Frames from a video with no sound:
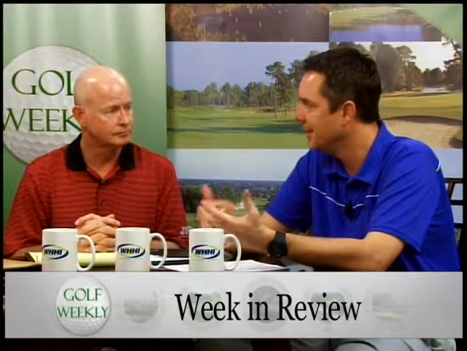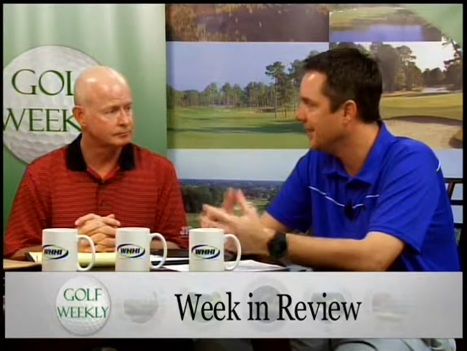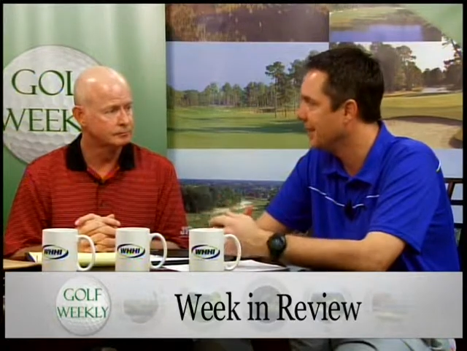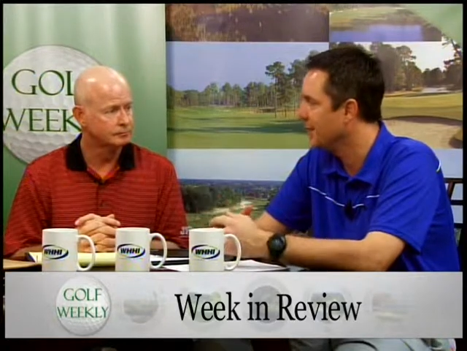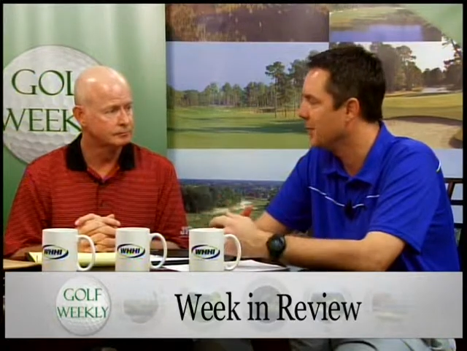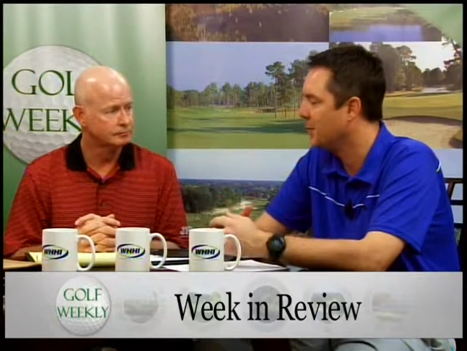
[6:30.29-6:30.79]

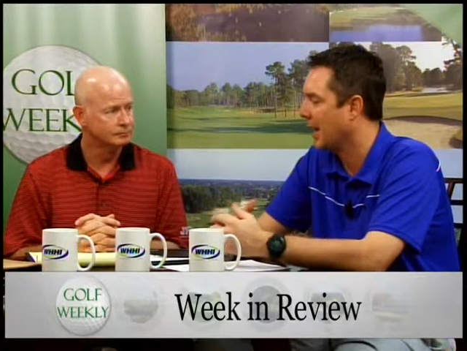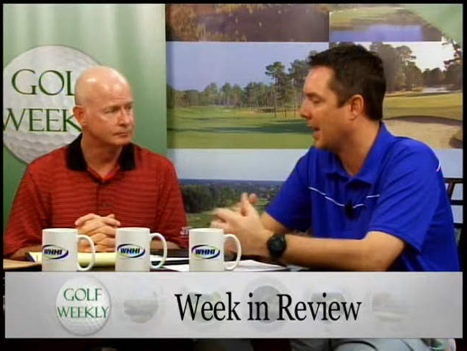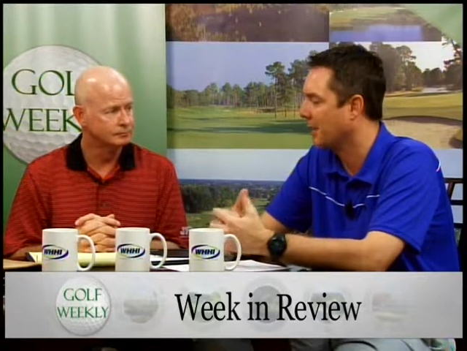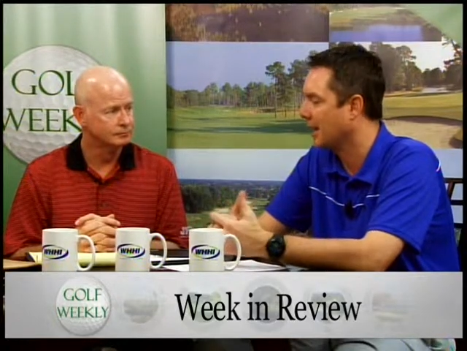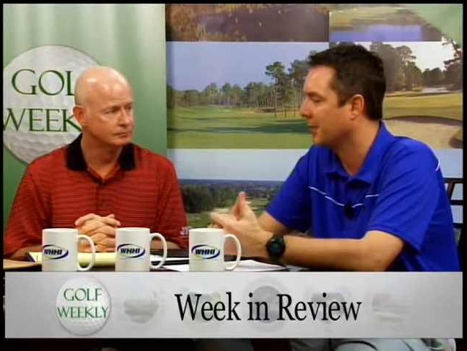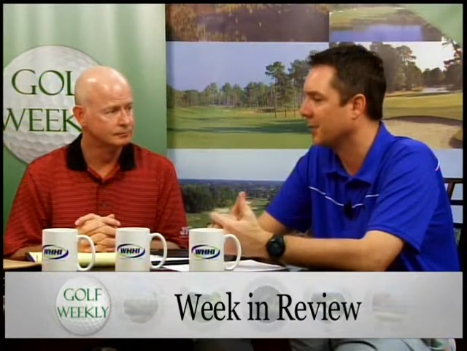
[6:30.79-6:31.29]
Speaker 1: I mean, you can't
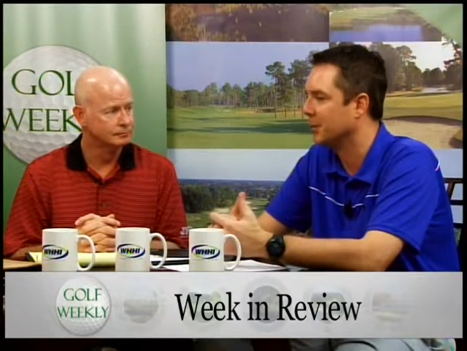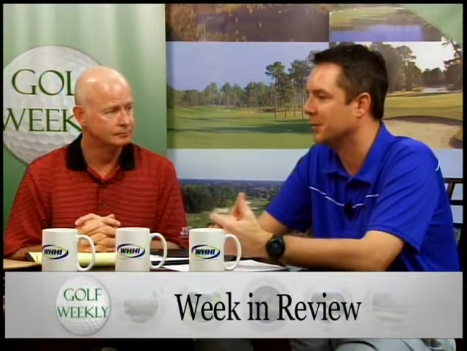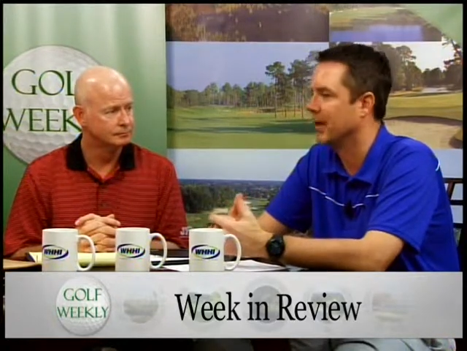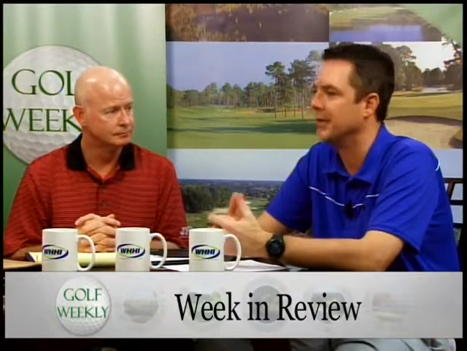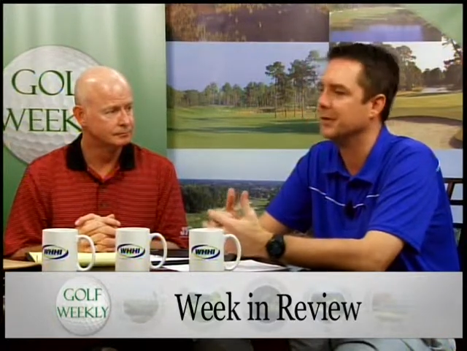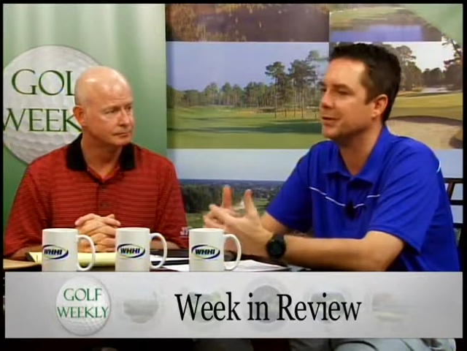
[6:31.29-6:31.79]
make the
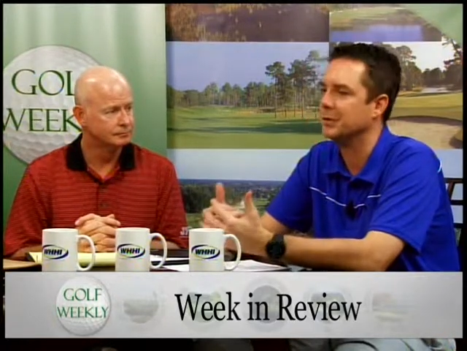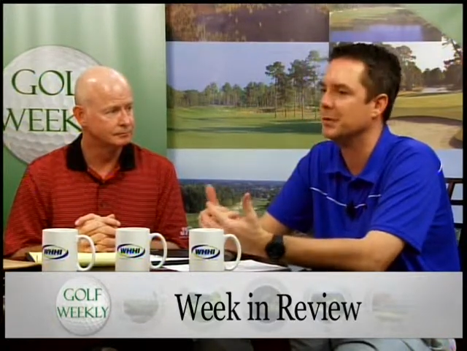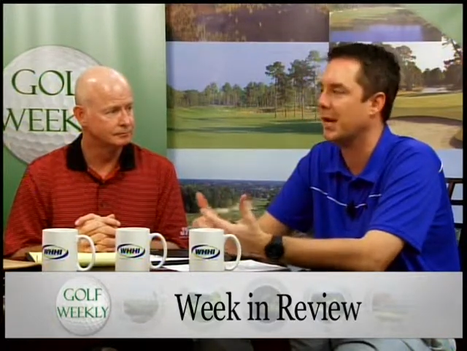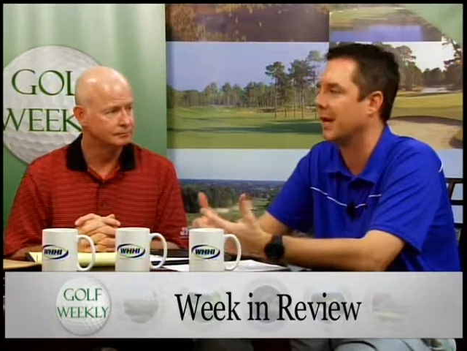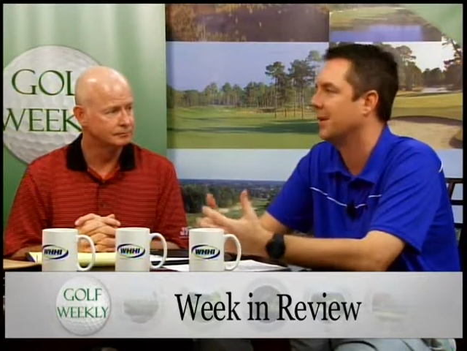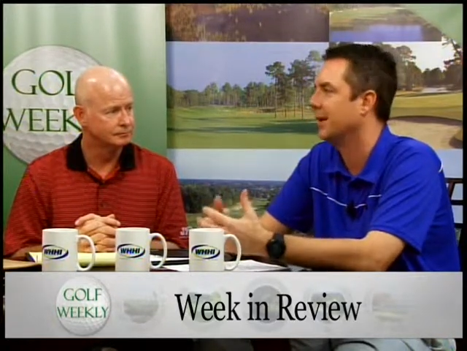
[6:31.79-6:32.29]
rotations. You
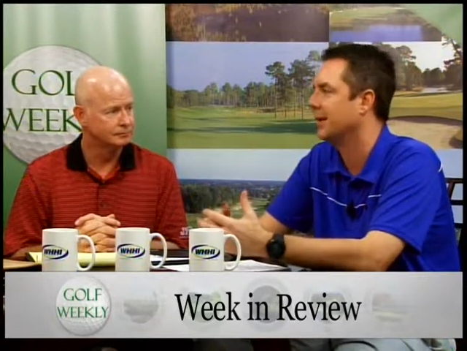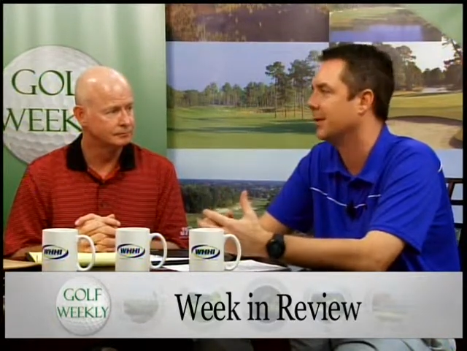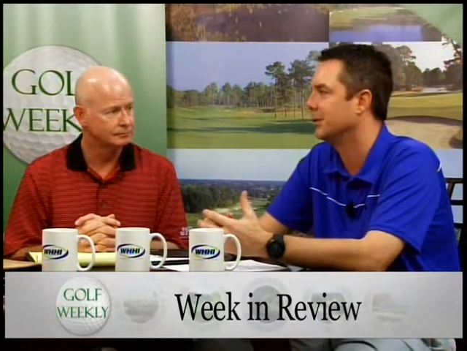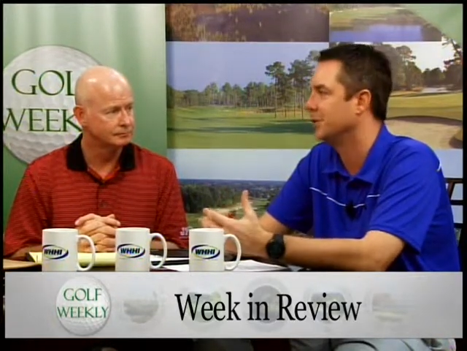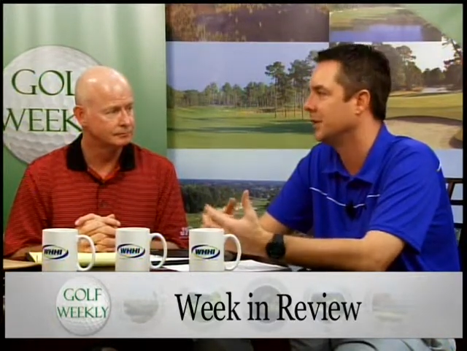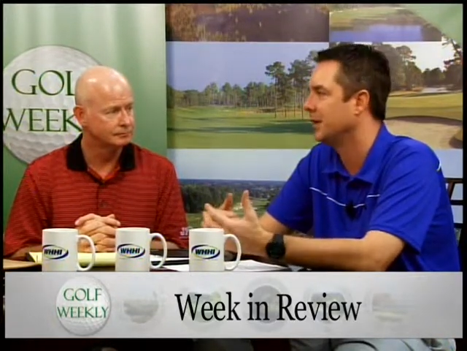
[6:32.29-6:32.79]
can't make those
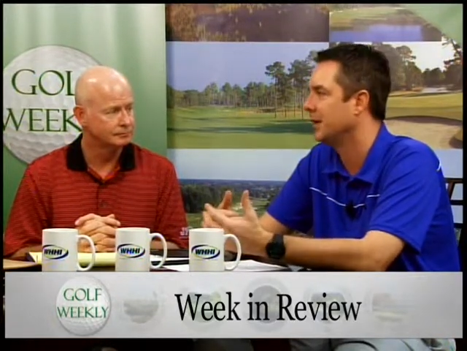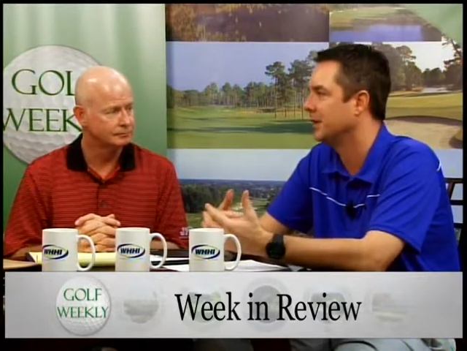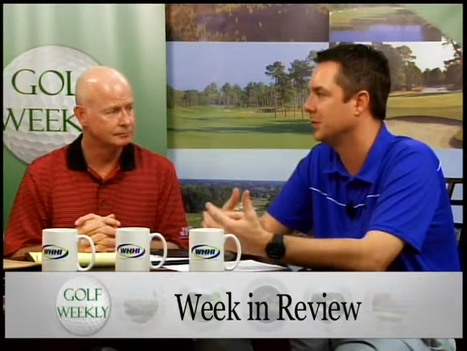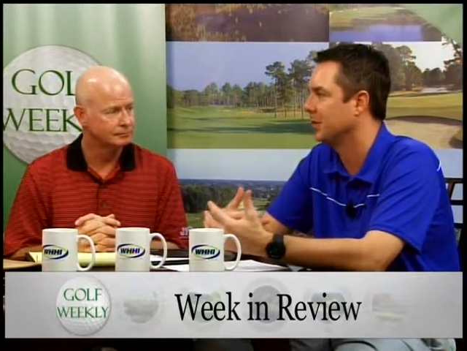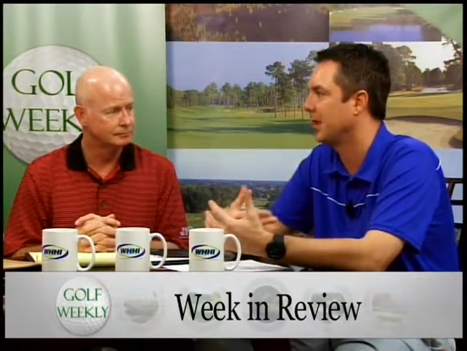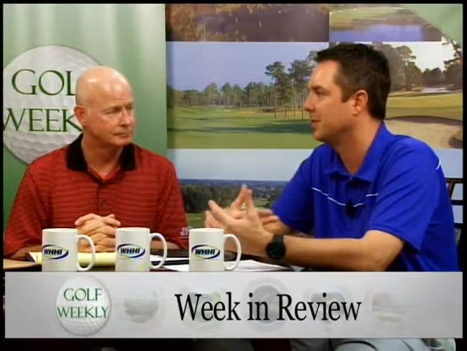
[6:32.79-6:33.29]
swings
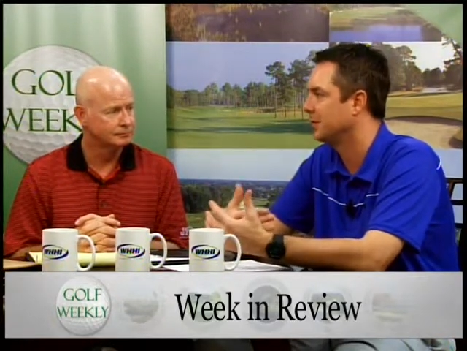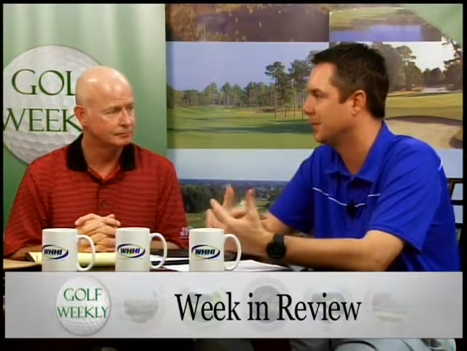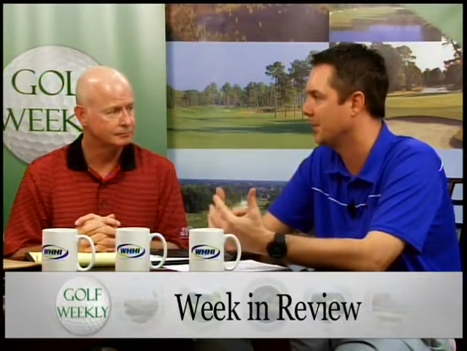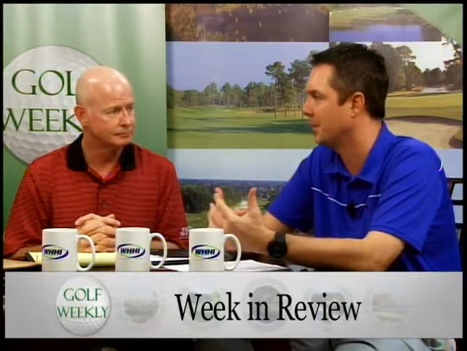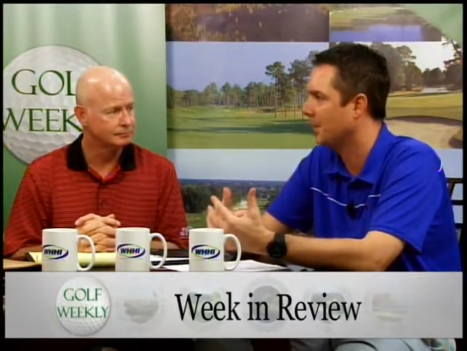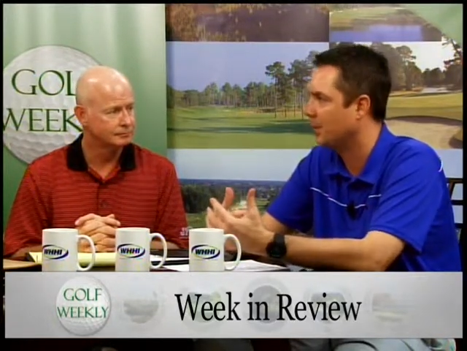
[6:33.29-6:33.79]
without
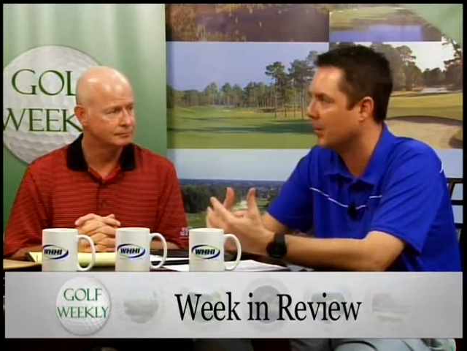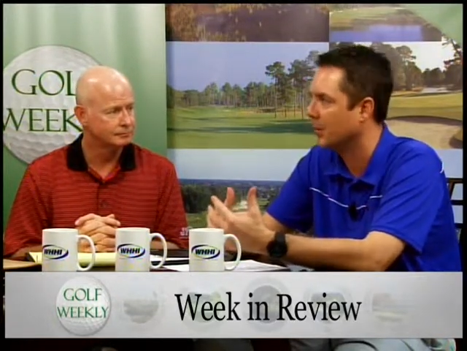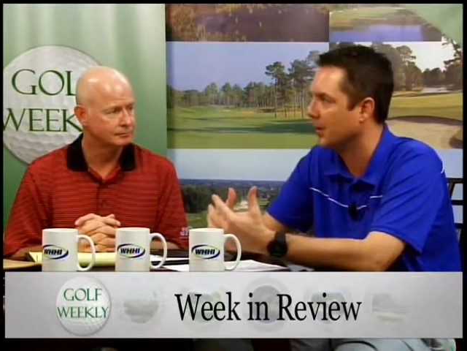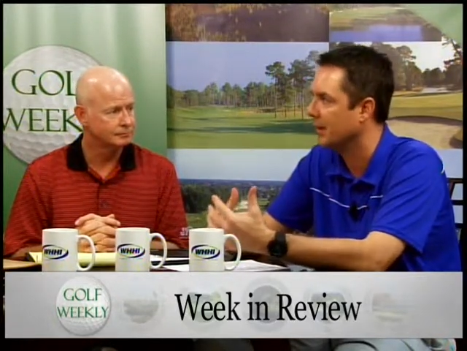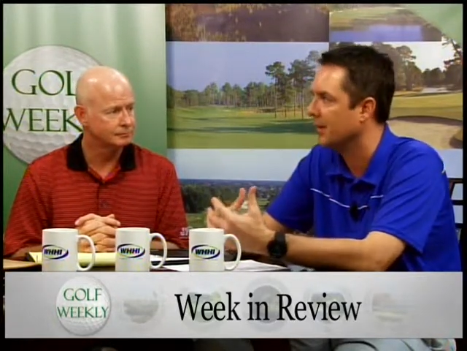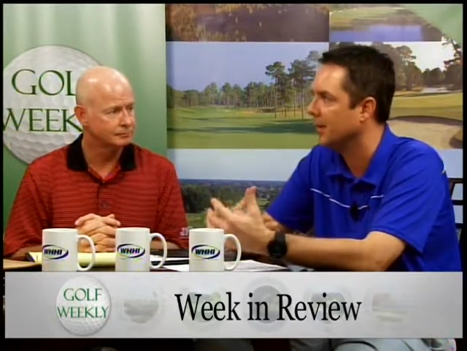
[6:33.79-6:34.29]
something
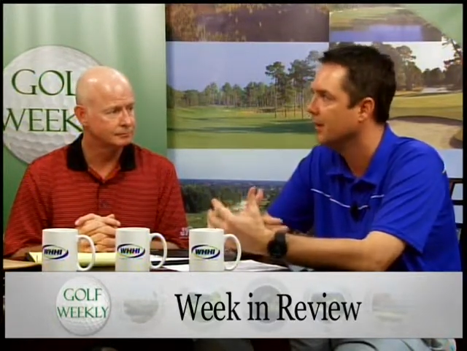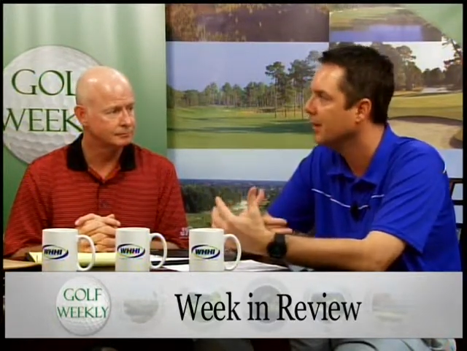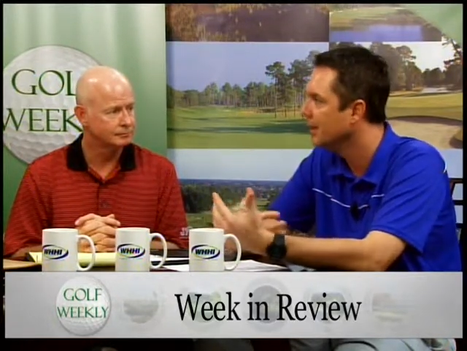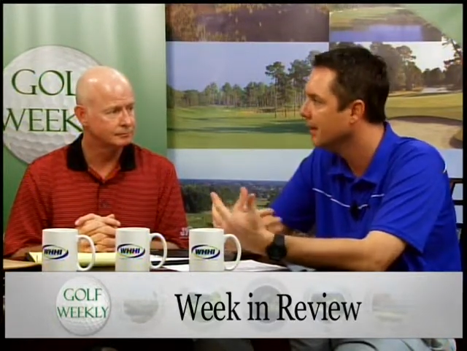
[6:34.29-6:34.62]
pulling or,